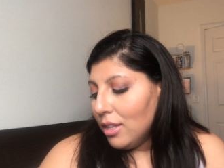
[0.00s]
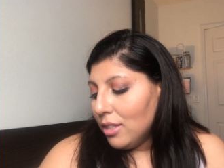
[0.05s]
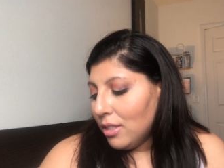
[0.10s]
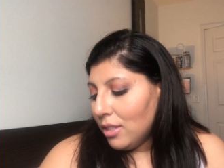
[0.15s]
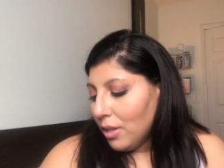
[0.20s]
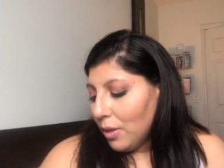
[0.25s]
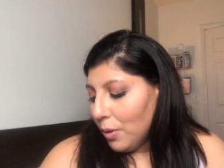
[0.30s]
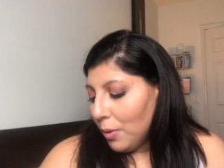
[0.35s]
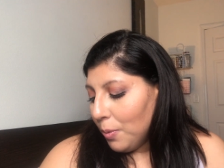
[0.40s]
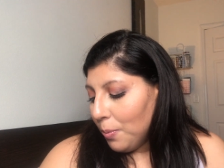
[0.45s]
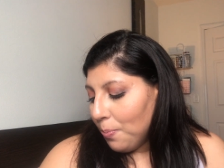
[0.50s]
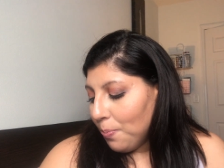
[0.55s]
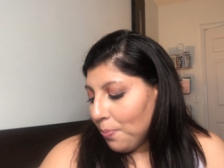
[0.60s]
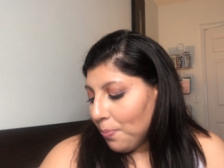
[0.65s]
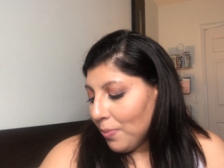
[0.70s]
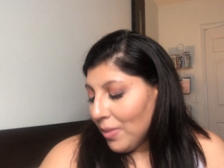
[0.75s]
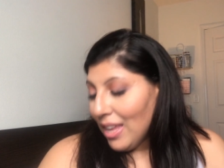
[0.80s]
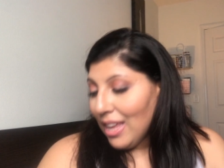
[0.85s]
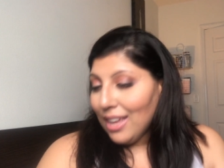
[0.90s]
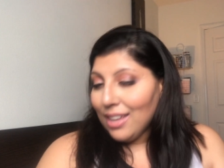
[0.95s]
So
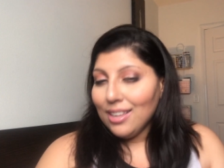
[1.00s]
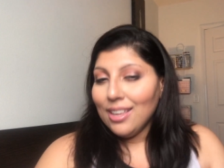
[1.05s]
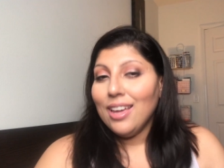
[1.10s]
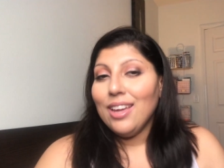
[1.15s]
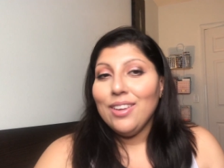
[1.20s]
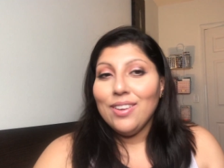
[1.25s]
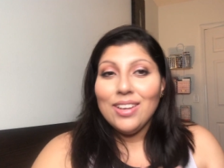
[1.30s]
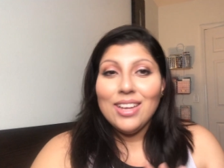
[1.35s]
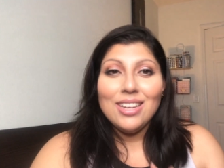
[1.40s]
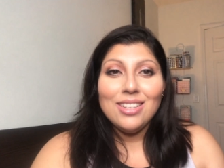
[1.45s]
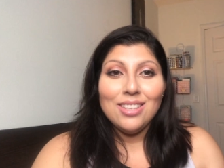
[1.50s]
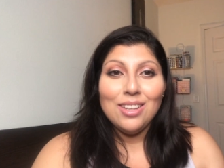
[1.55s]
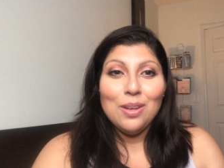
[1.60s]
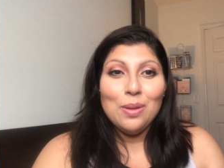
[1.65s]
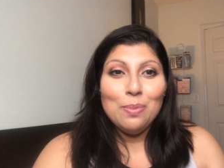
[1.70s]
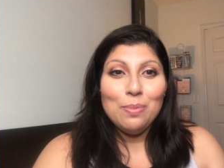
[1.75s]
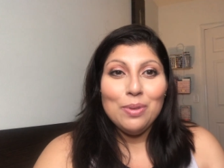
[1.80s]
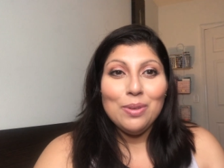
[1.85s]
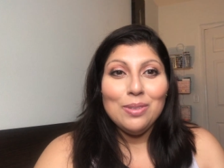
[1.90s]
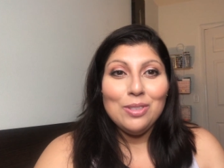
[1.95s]
yeah, you guys, I
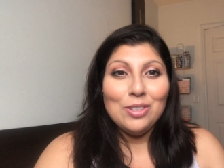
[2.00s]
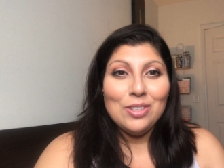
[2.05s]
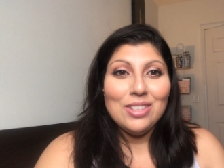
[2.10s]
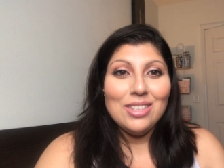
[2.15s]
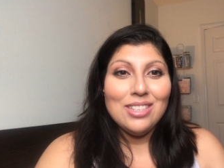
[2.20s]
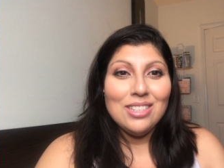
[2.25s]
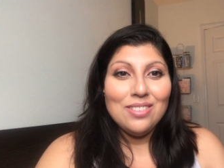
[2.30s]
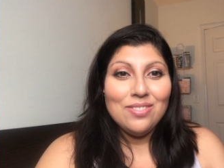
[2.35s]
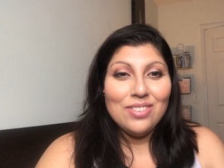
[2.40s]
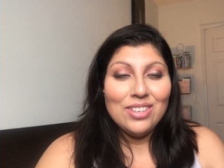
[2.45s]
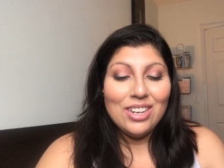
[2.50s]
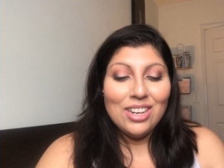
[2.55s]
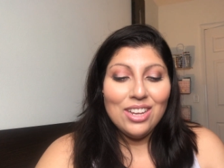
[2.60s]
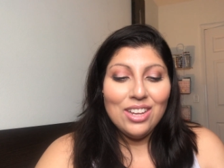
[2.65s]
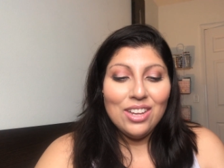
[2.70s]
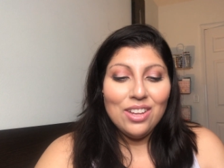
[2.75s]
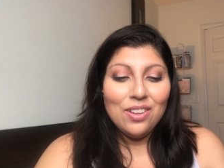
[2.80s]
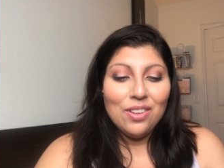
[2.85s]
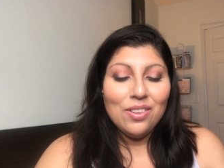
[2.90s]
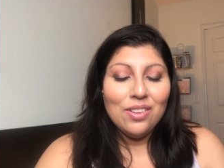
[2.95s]
hope you enjoyed this
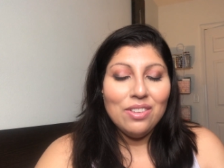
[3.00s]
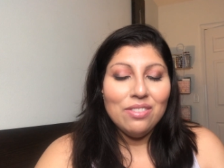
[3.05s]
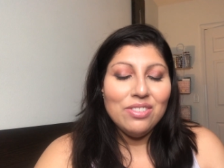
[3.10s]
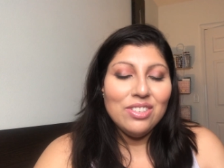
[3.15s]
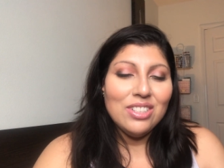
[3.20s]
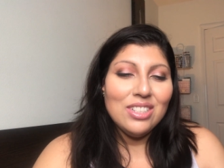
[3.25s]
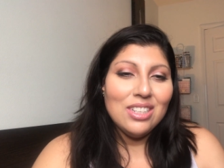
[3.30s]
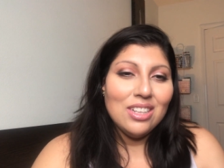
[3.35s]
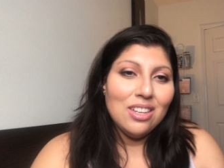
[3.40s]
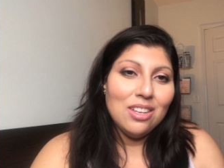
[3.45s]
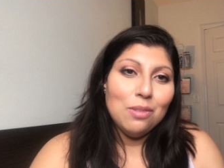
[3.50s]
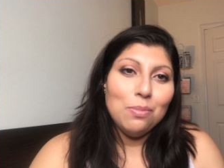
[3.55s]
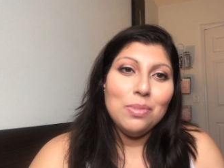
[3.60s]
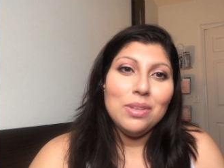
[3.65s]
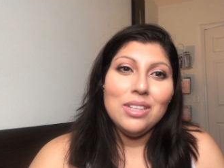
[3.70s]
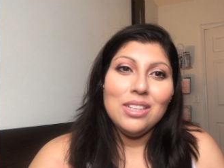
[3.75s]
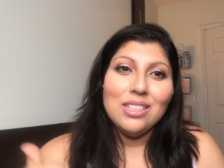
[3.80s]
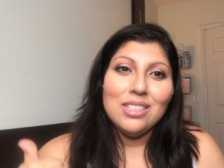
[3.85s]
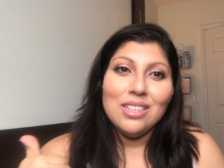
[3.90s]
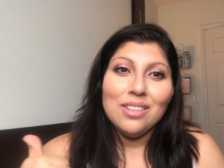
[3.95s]
video. If you did,
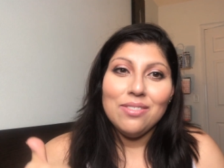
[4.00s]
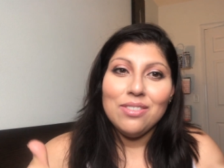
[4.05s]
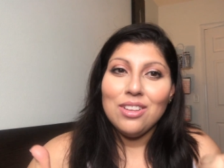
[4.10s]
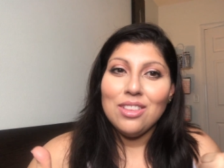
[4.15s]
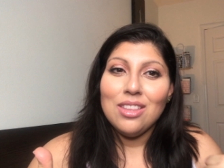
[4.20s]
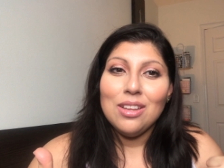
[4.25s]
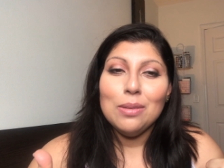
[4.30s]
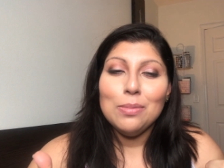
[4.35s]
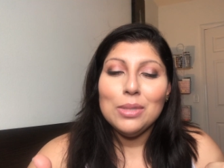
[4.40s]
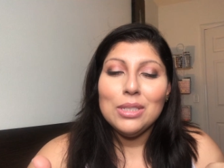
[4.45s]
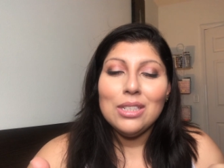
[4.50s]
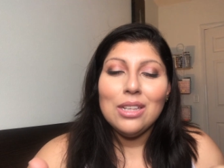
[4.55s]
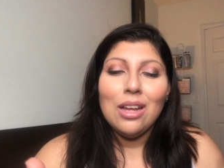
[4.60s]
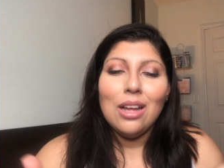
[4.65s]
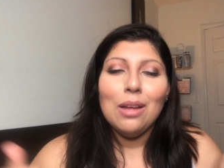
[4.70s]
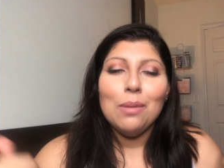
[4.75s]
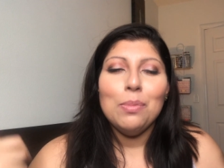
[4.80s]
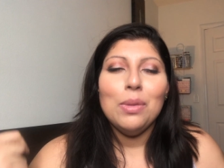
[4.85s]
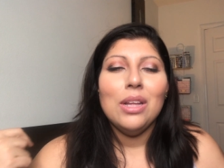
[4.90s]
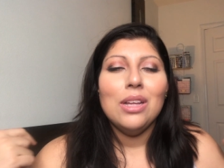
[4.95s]
please give it a thumbs
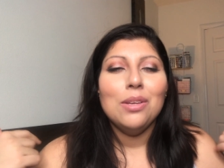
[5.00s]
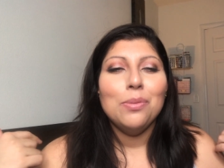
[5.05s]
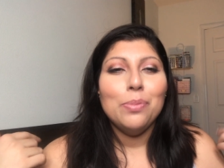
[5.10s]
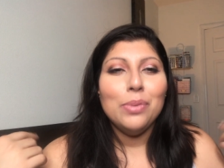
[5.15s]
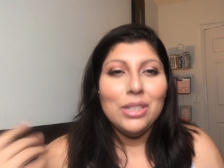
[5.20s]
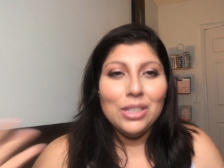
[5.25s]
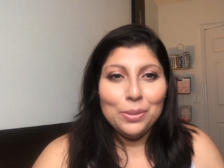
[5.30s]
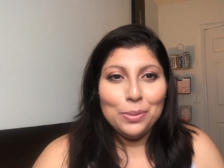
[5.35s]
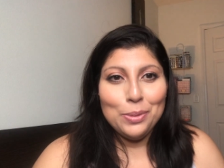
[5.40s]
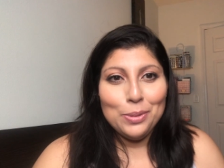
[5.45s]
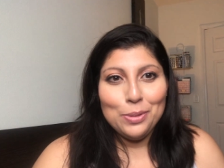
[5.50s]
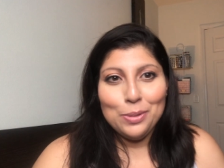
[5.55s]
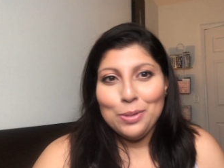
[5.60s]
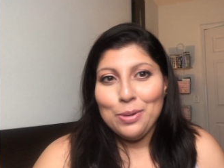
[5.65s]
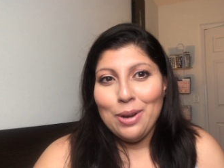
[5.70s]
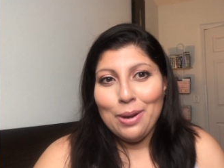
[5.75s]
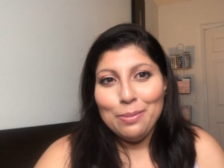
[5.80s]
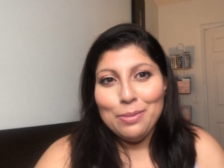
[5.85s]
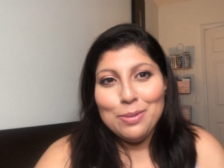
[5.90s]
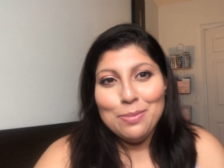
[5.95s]
up. Please
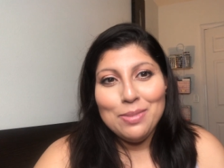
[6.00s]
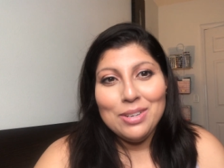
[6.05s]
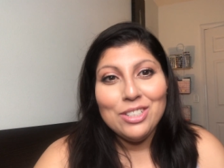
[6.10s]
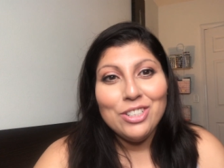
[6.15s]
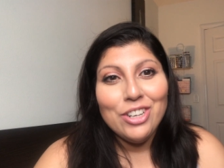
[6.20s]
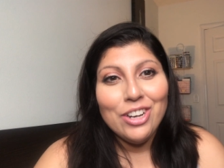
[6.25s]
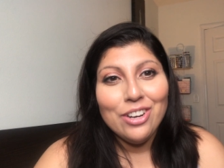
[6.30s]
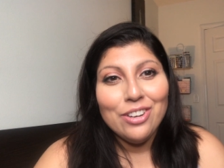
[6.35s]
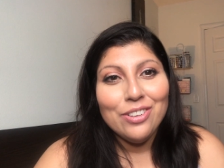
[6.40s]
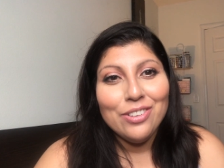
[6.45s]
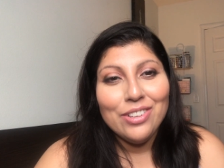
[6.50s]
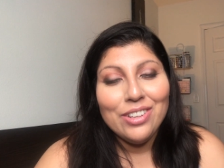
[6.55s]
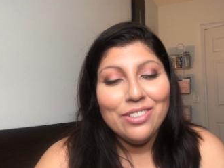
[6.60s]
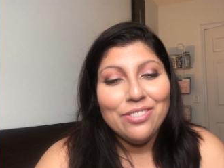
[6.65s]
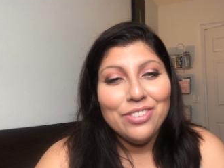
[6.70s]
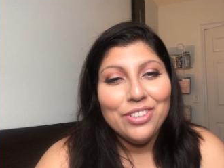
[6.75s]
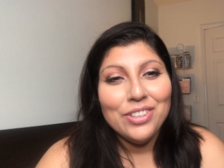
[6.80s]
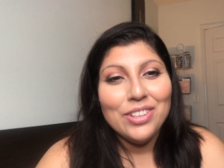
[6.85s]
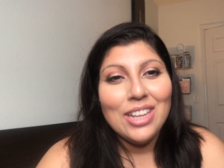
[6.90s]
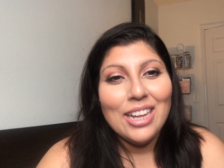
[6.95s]
subscribe to my channel
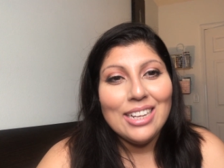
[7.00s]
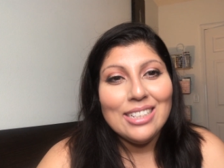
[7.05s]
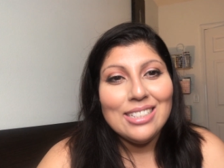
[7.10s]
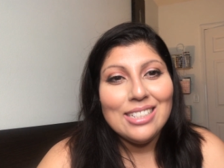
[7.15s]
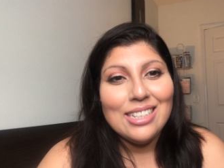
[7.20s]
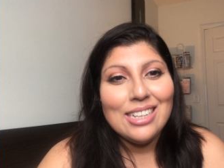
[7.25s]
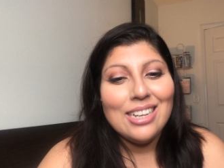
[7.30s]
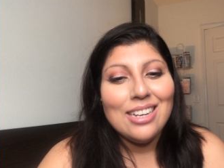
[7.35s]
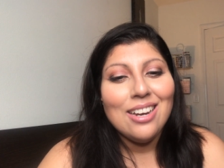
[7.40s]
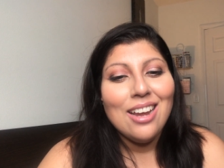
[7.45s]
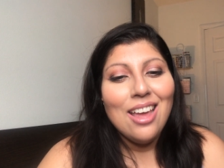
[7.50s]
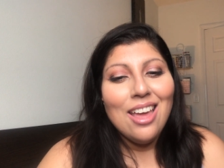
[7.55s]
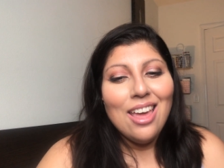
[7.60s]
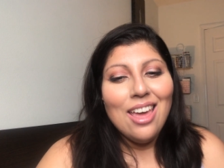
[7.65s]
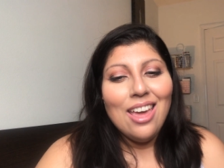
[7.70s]
if you liked it,